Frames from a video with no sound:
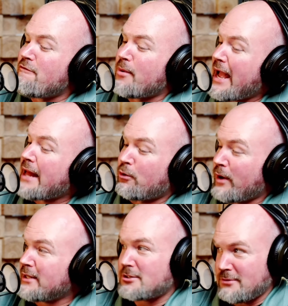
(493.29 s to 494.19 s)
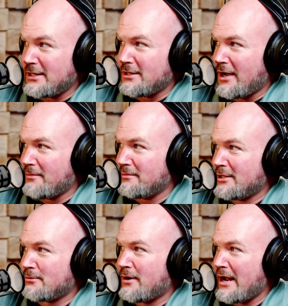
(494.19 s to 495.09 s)
everybody had a great screen time.
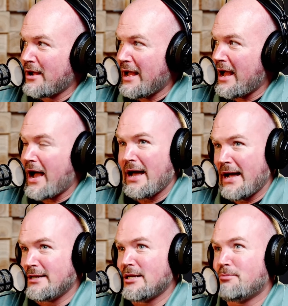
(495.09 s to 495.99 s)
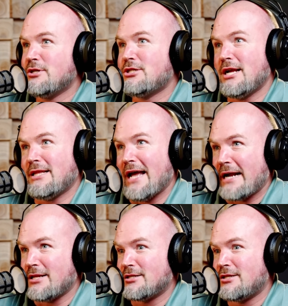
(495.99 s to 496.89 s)
Is what I did appreciate the
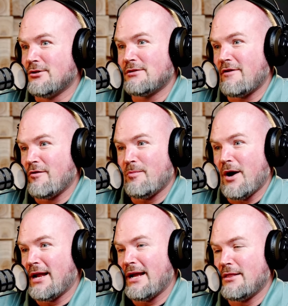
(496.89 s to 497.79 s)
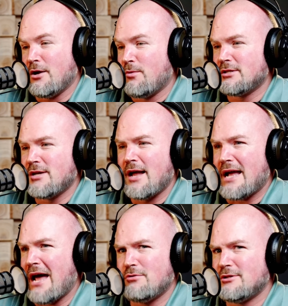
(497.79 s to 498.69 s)
acting skills of everybody. There was
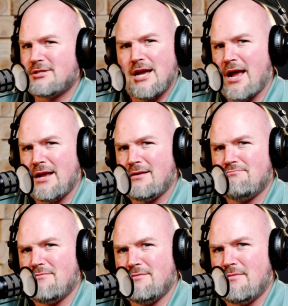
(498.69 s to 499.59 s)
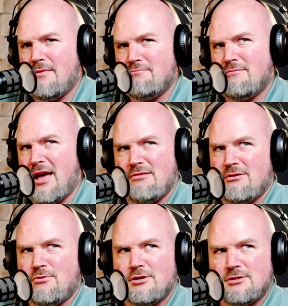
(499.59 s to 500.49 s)
not. I would say that
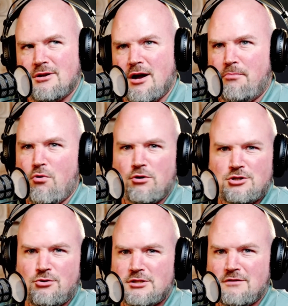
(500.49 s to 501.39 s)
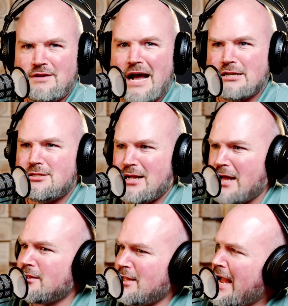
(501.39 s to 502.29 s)
there was a poor choice of casting.
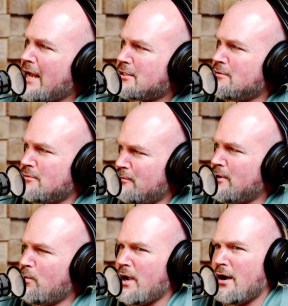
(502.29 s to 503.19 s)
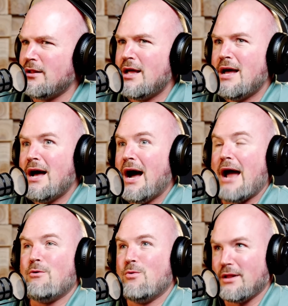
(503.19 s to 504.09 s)
I thought the casting went well.
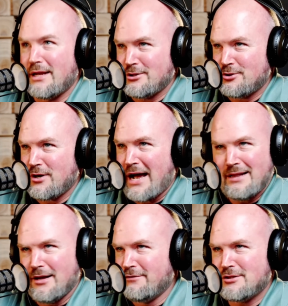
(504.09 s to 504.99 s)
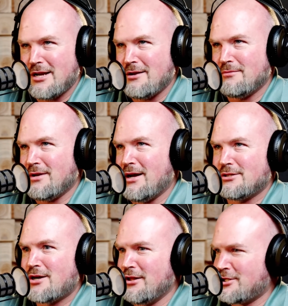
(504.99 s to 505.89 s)
I really I love seeing
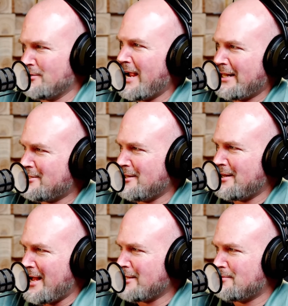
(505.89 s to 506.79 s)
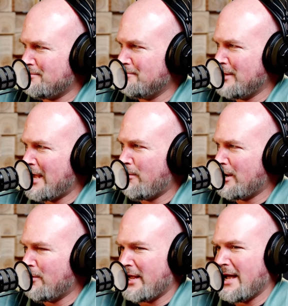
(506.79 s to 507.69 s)
Scarlett Johansson as Black Widow